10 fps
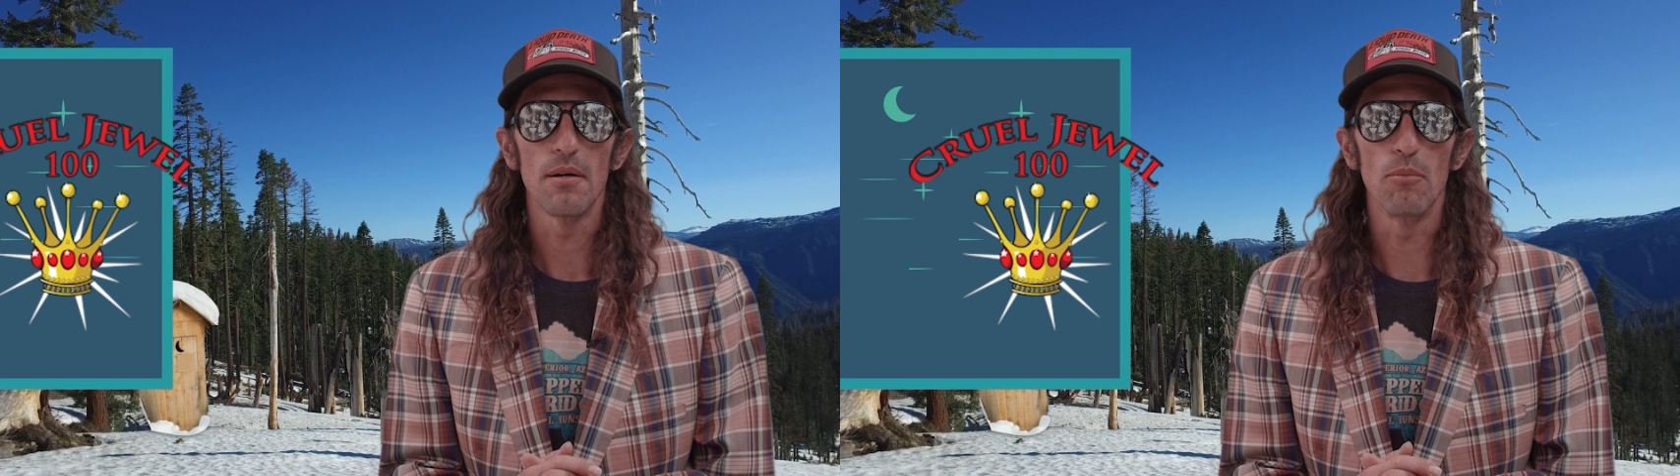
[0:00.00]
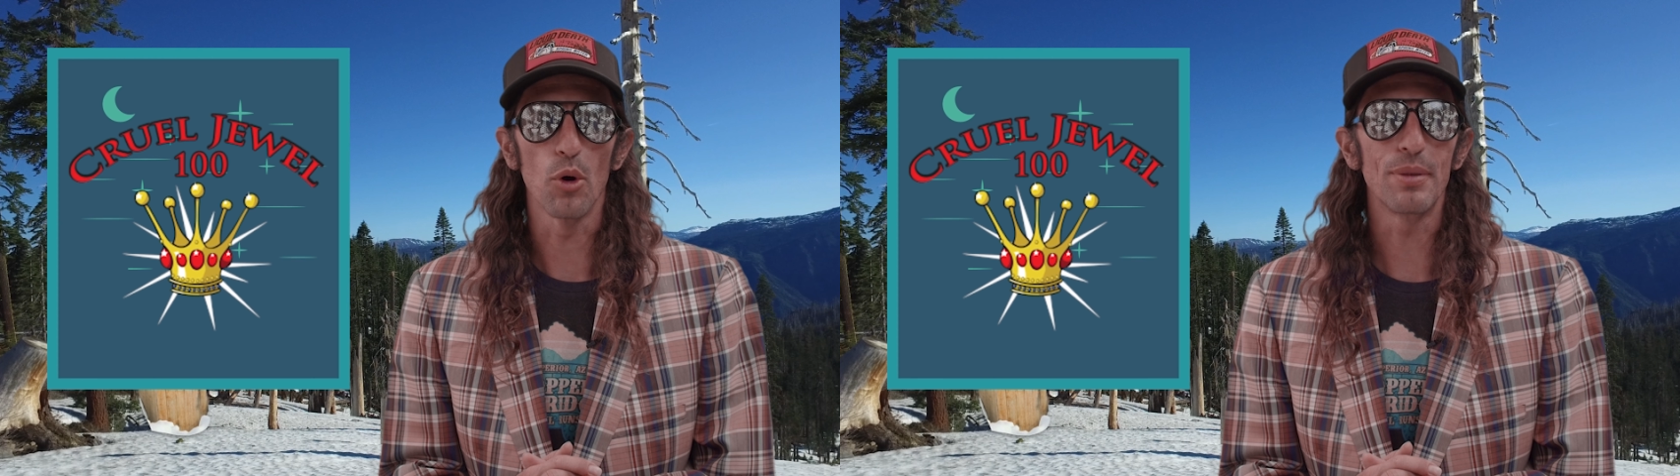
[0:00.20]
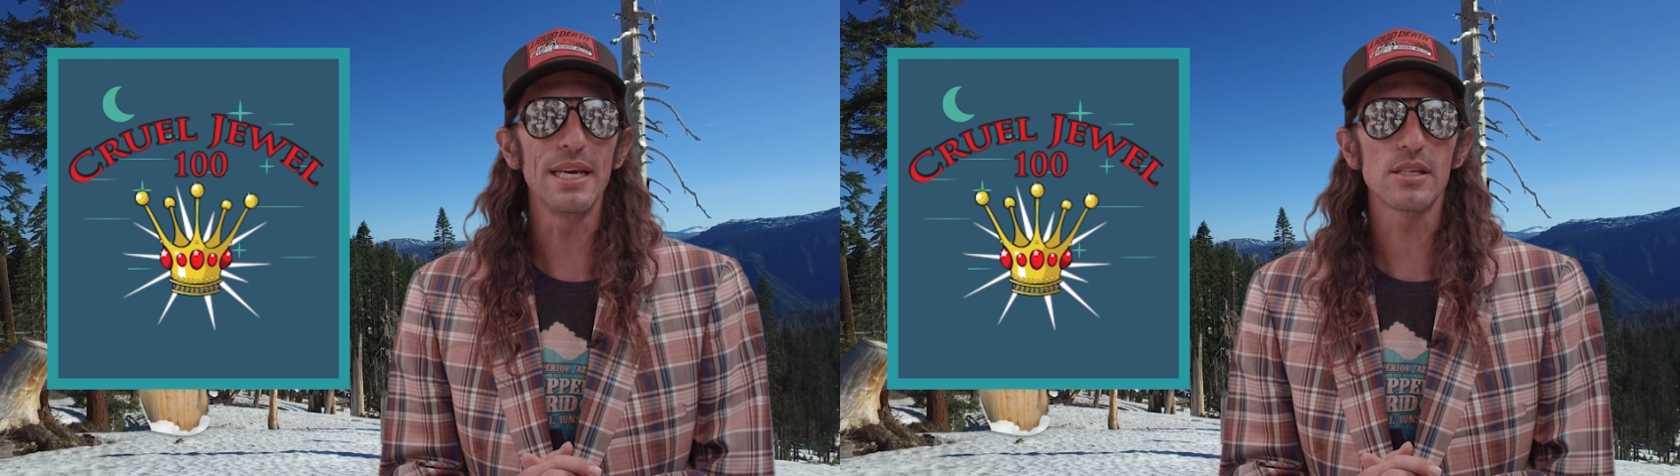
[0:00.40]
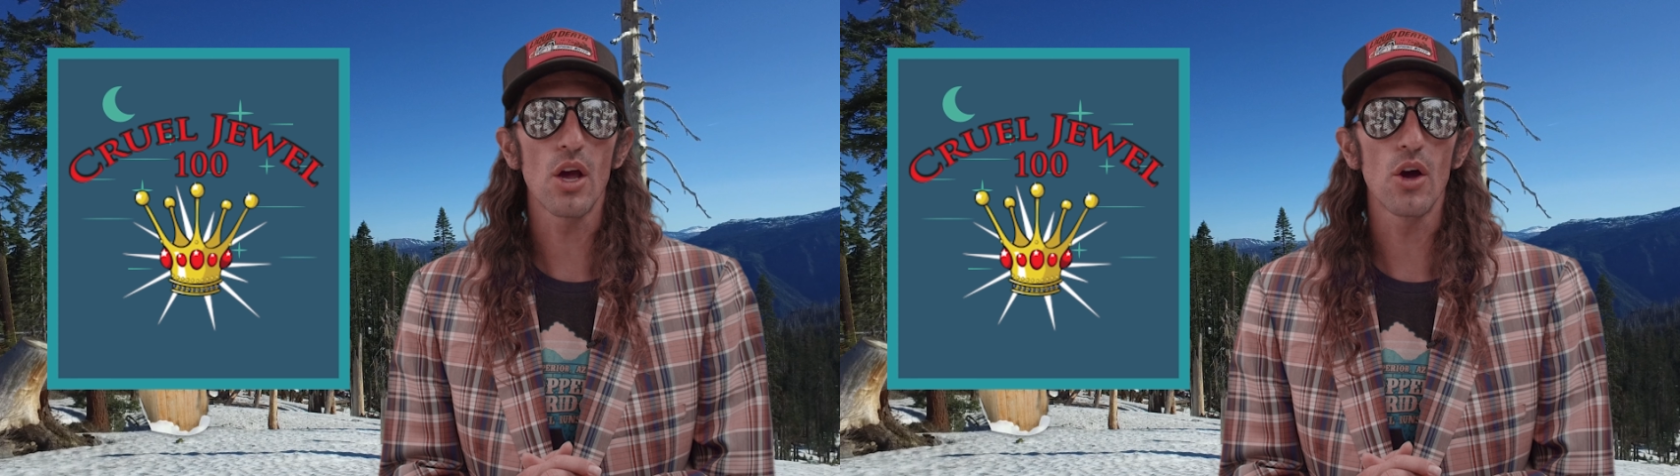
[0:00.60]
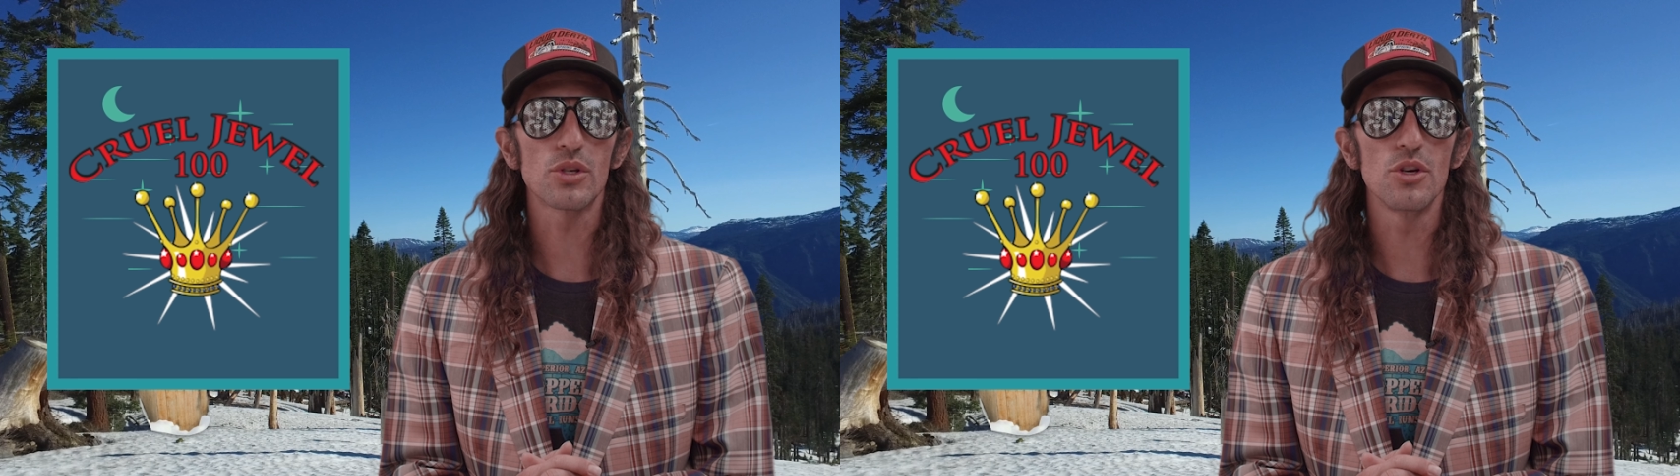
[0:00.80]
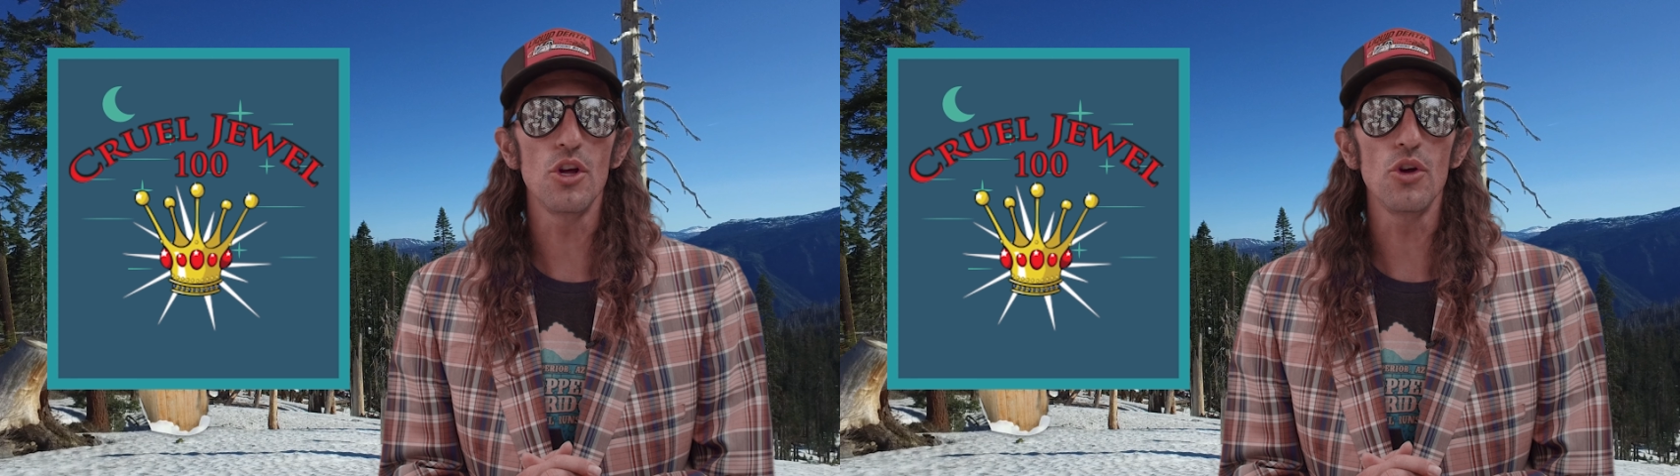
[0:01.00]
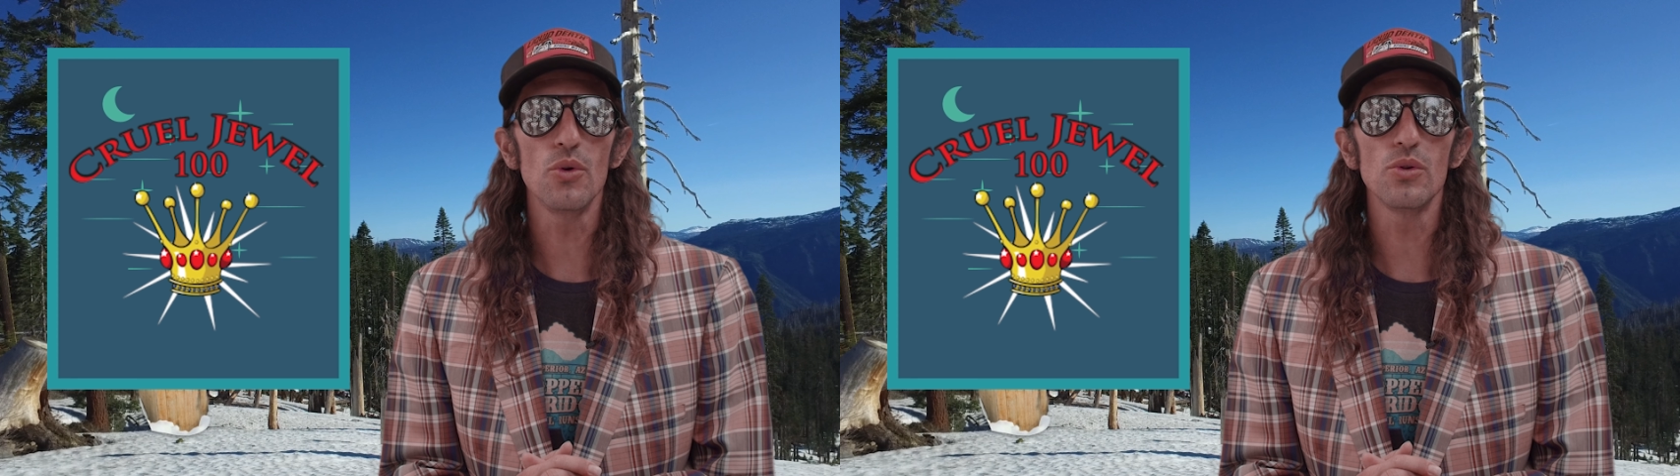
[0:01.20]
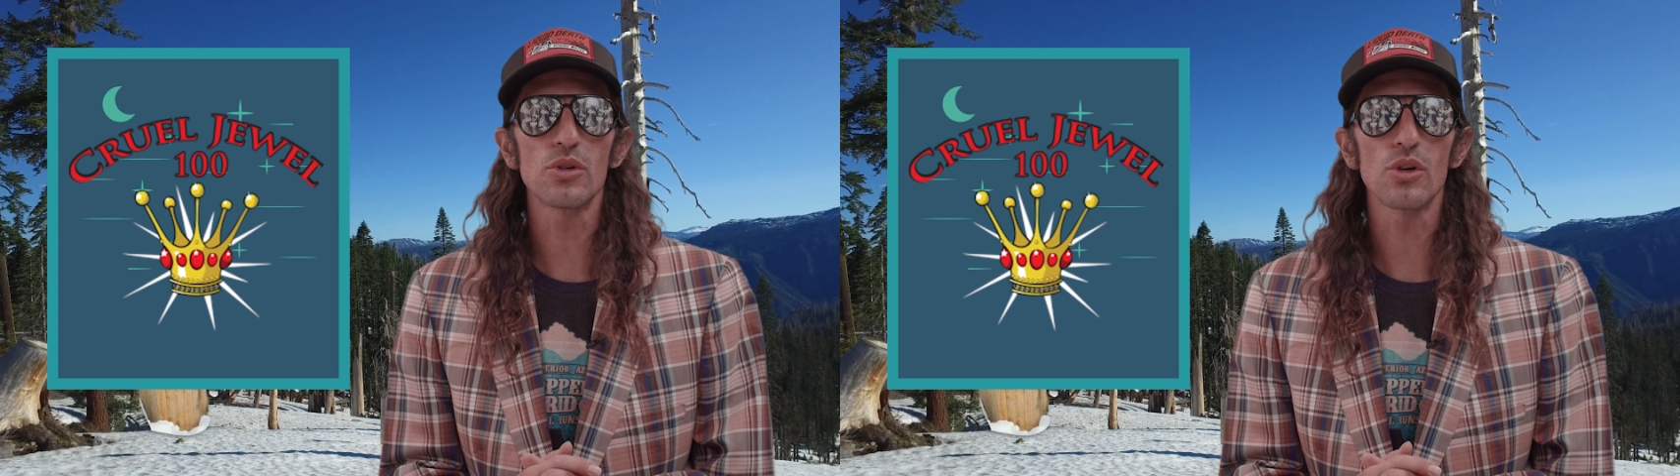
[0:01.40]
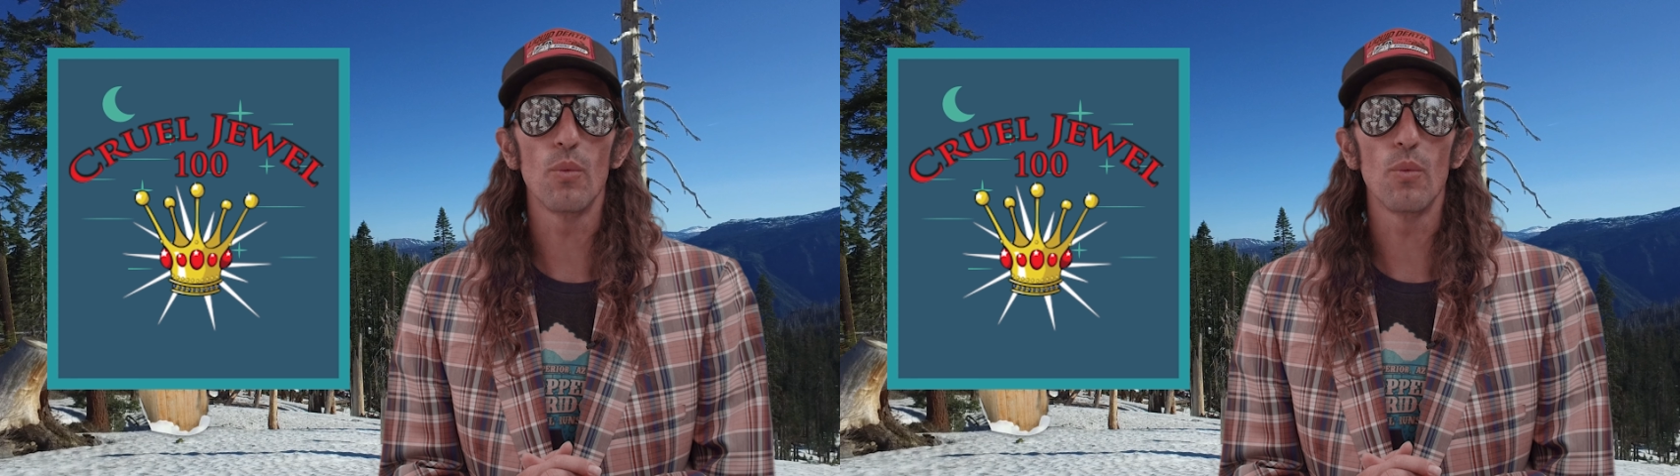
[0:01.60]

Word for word: More Beast Coast news